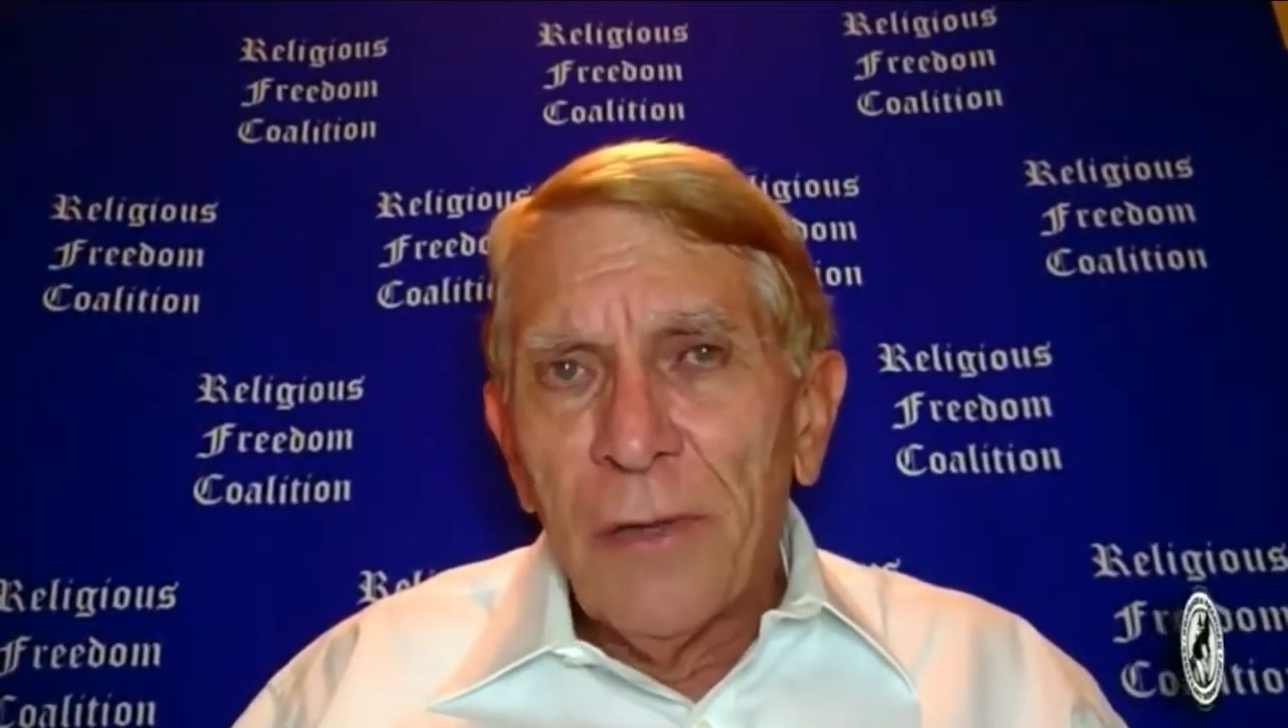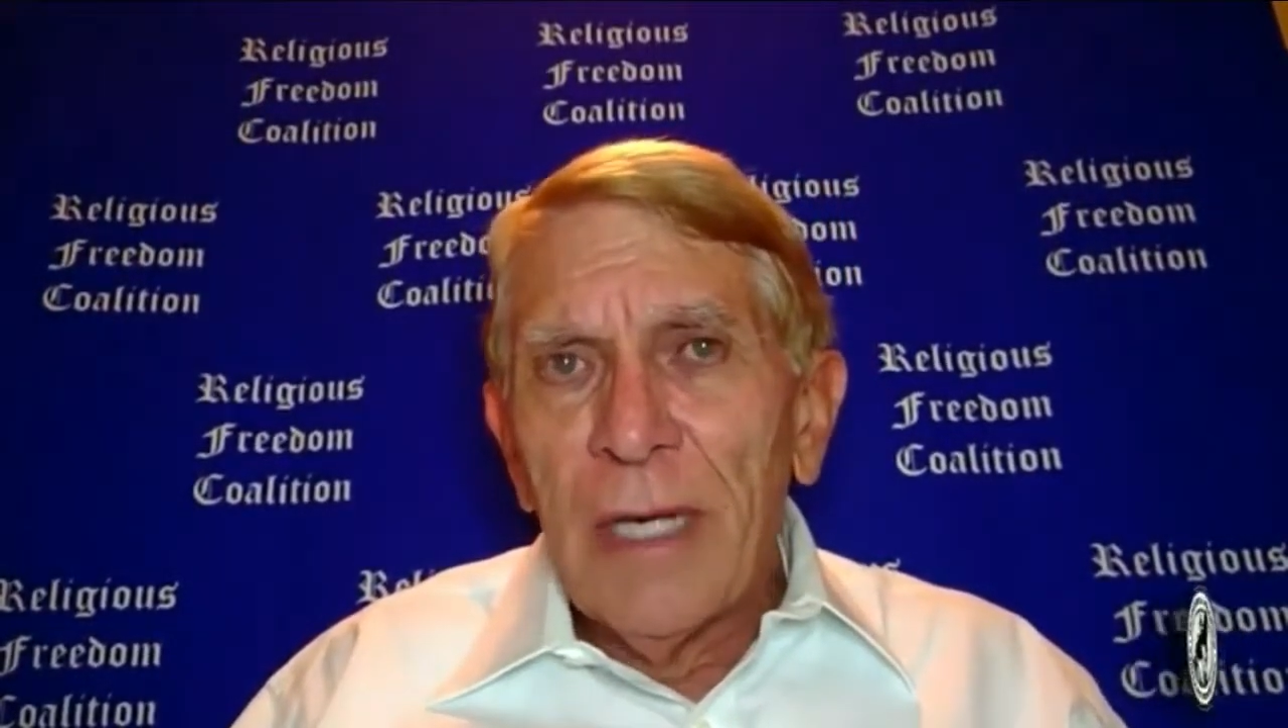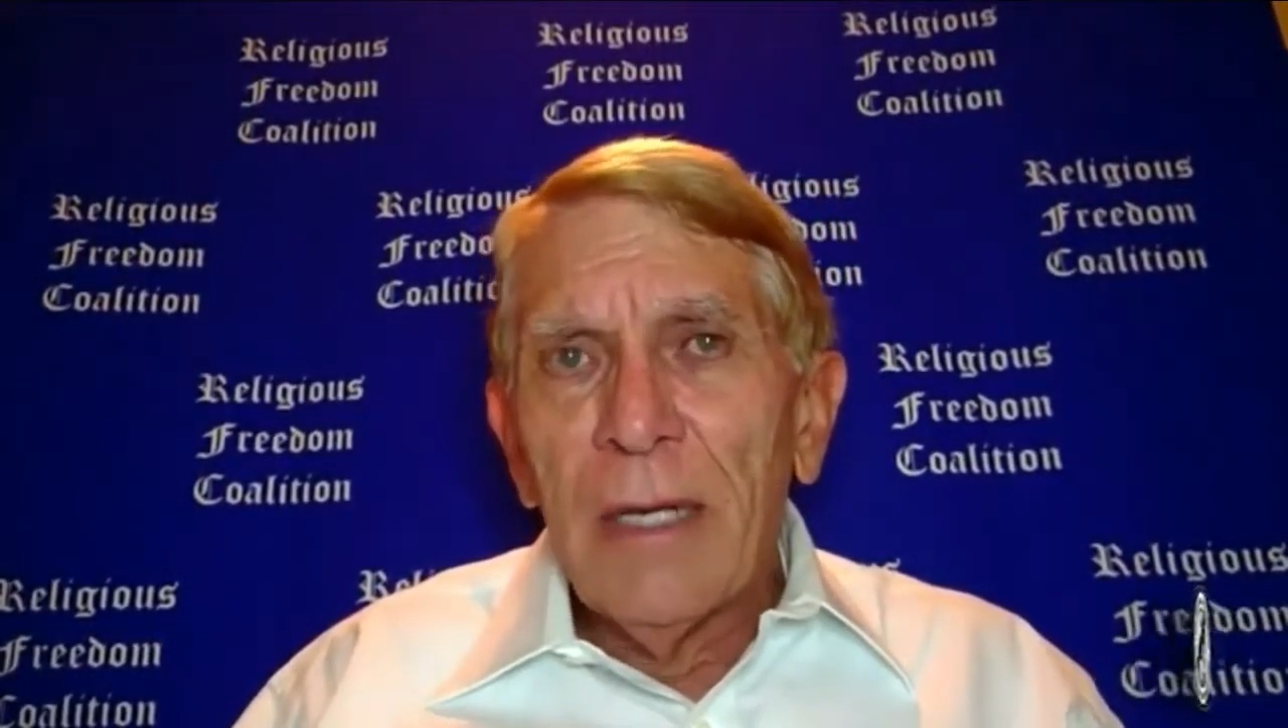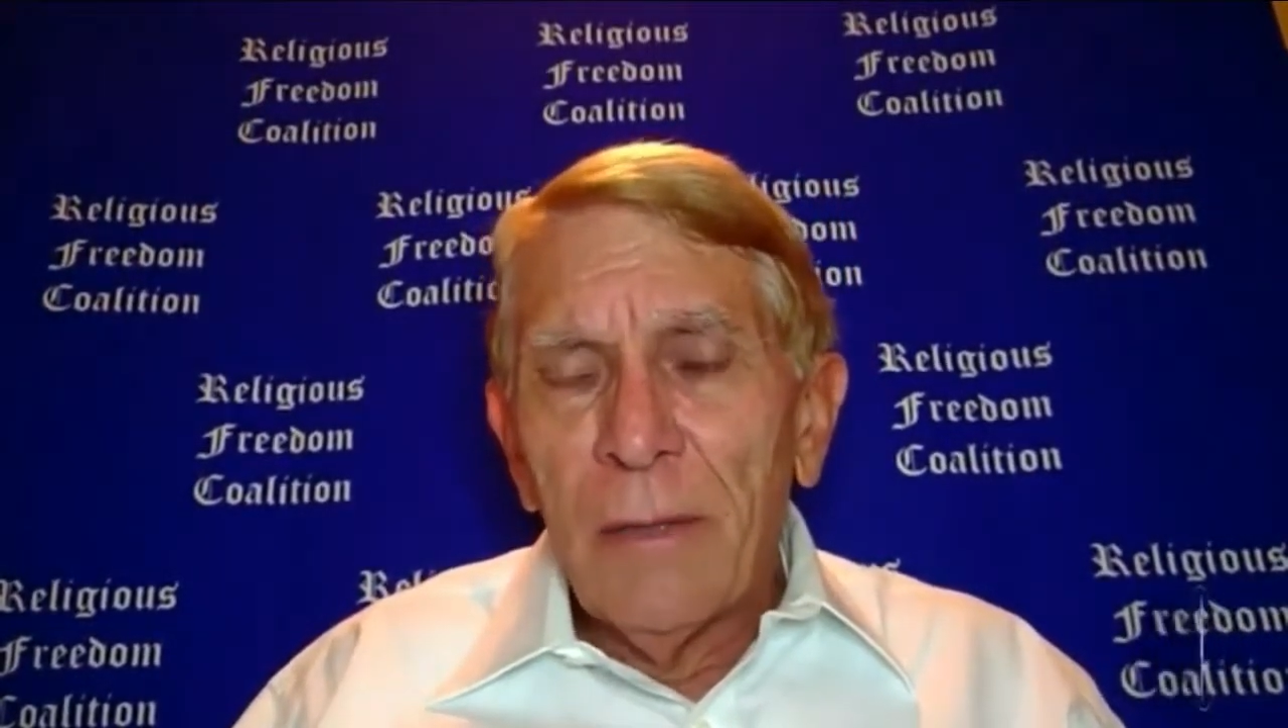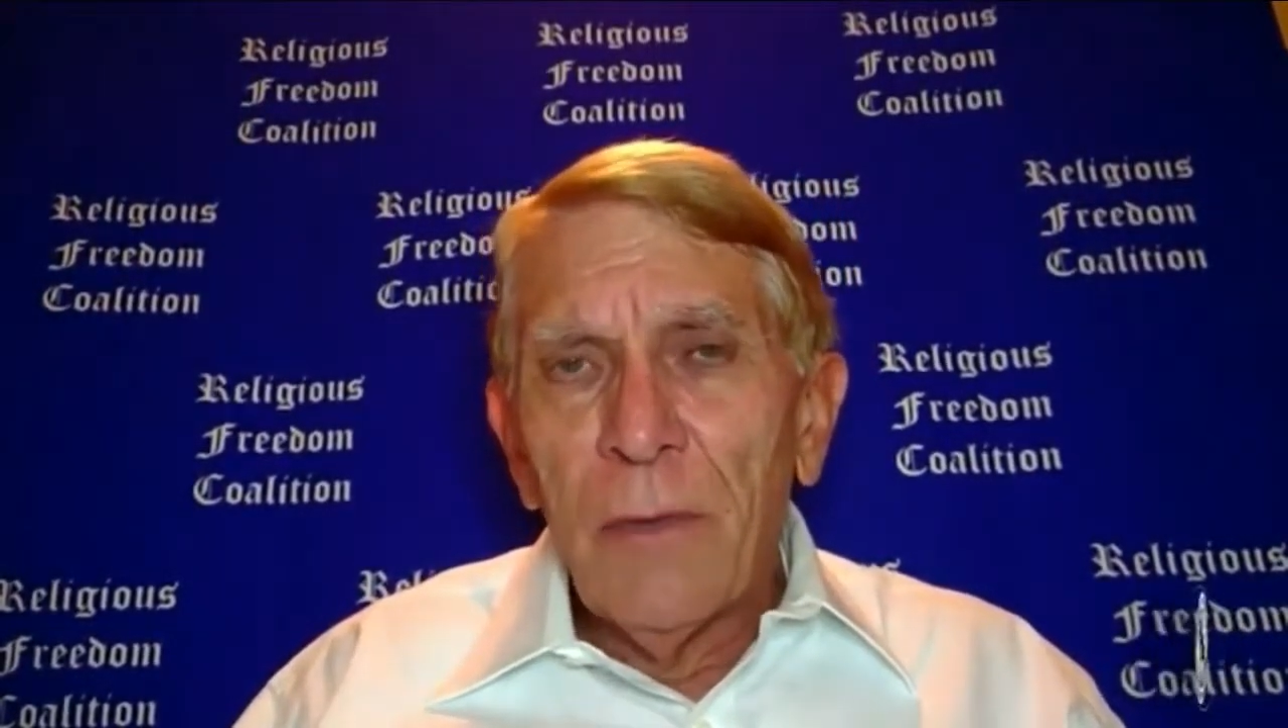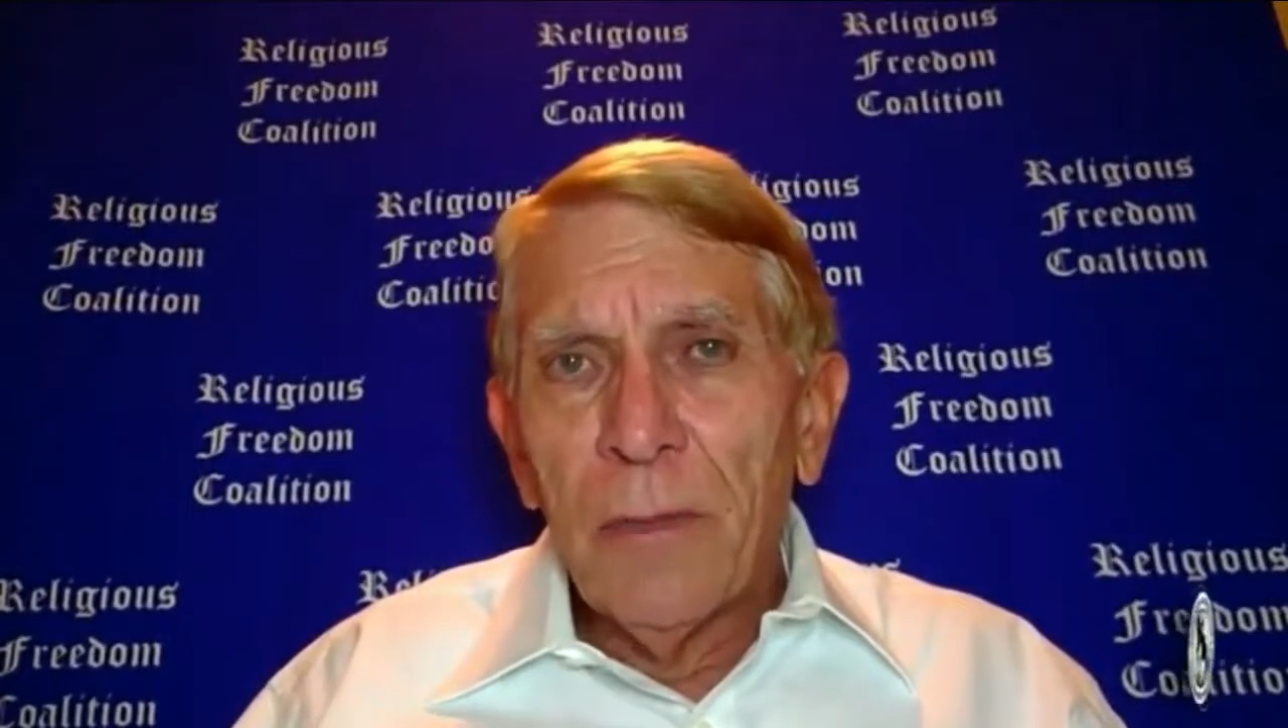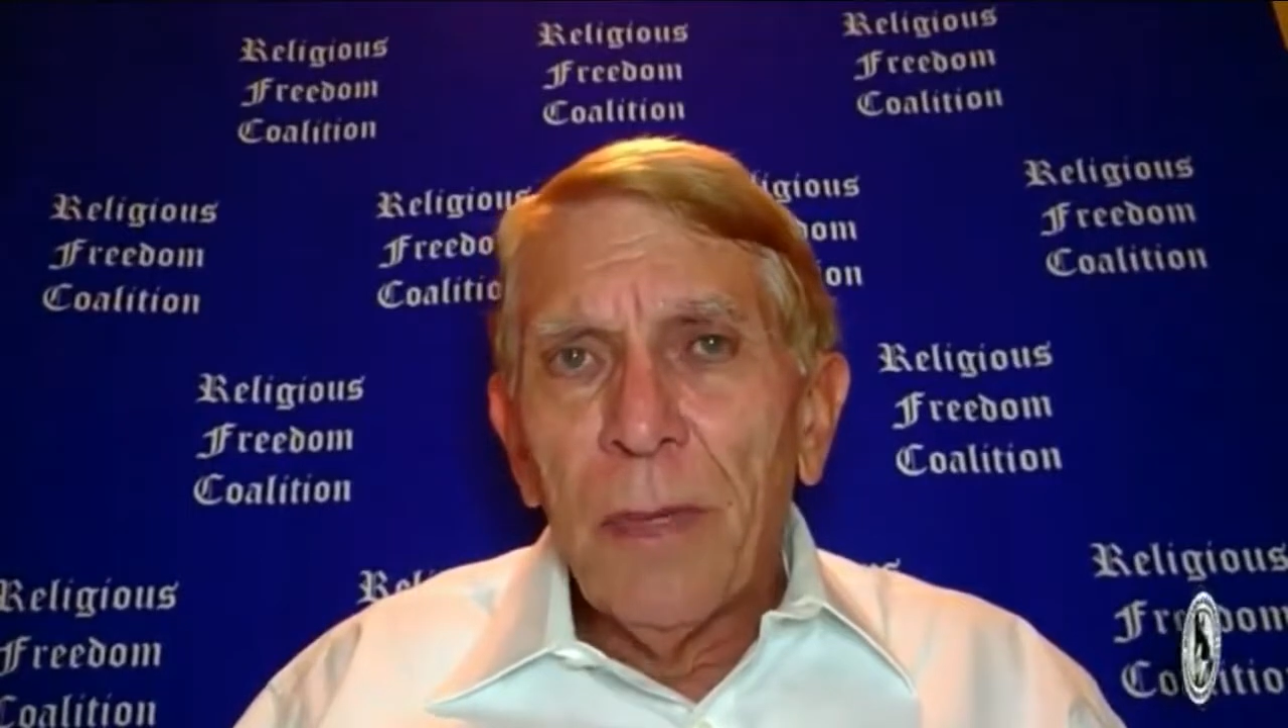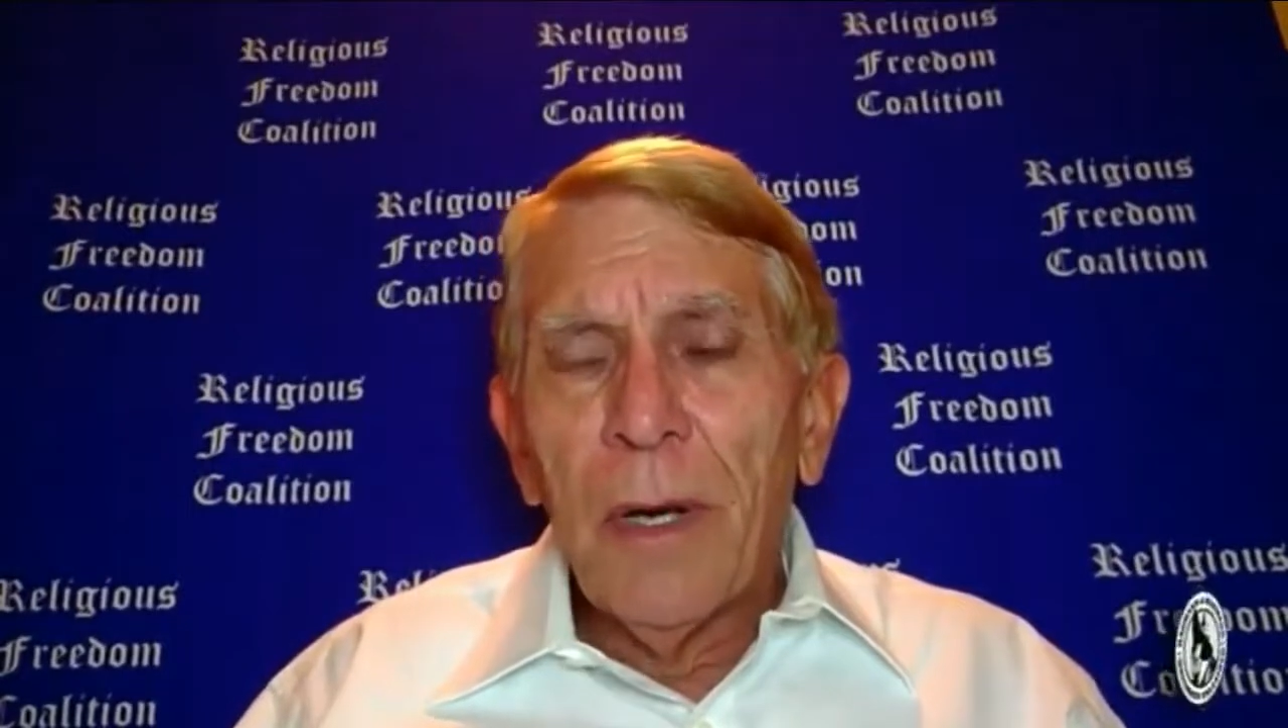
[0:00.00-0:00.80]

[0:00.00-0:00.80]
treaty that we're